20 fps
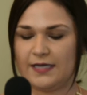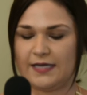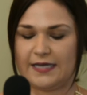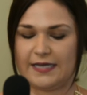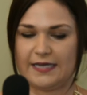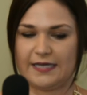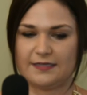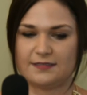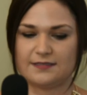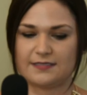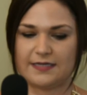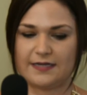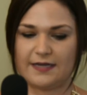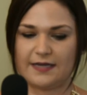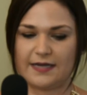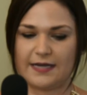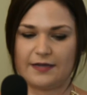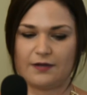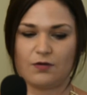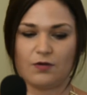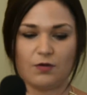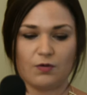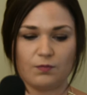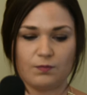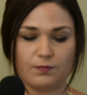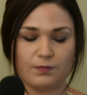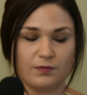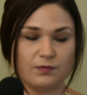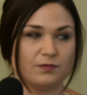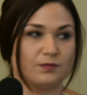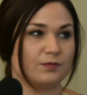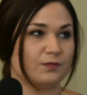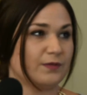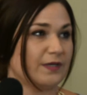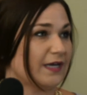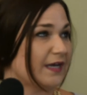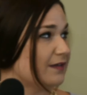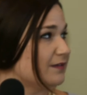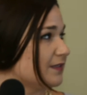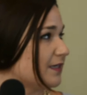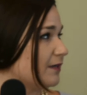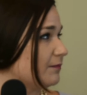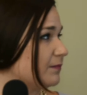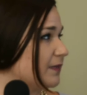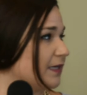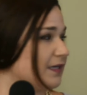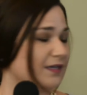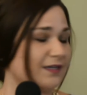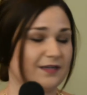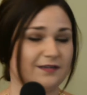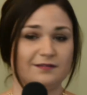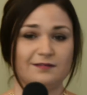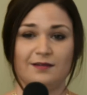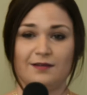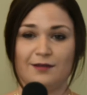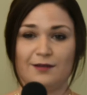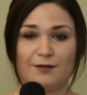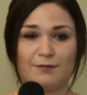And I hope we end up getting